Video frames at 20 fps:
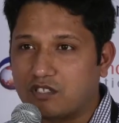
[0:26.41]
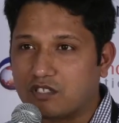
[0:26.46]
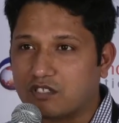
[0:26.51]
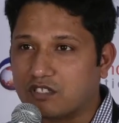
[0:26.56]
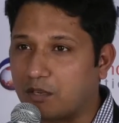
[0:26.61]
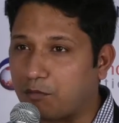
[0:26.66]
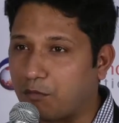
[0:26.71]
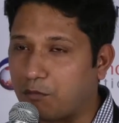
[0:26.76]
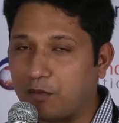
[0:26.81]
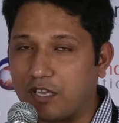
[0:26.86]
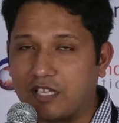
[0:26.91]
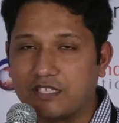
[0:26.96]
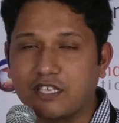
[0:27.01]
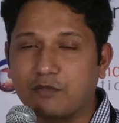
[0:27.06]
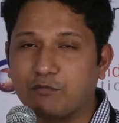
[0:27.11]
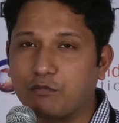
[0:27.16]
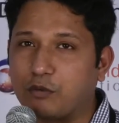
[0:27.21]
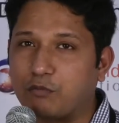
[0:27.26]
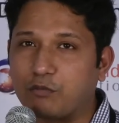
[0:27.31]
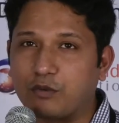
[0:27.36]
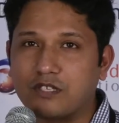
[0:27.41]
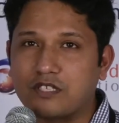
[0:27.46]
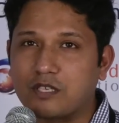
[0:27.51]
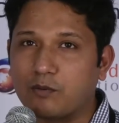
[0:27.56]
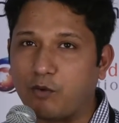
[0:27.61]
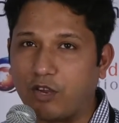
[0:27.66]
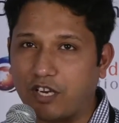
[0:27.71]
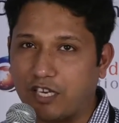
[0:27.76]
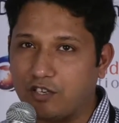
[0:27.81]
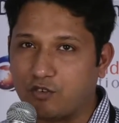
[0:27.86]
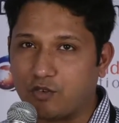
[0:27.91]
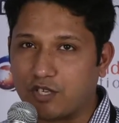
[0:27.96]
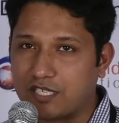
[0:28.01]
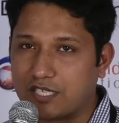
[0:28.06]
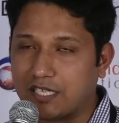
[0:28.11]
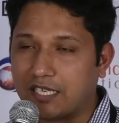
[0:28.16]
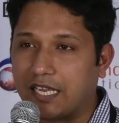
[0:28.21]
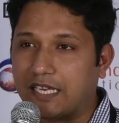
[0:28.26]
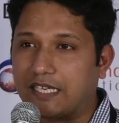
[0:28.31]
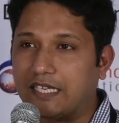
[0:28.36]
some amazing people, some very
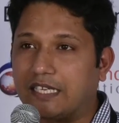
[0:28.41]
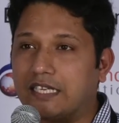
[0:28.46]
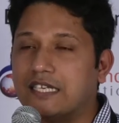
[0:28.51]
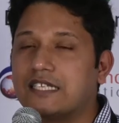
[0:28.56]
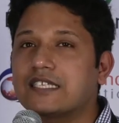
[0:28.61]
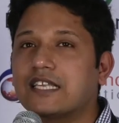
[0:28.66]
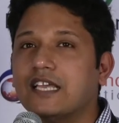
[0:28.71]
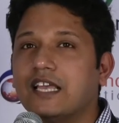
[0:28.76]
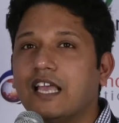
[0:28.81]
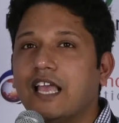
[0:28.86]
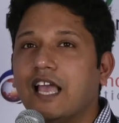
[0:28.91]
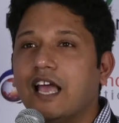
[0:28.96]
interesting ideas,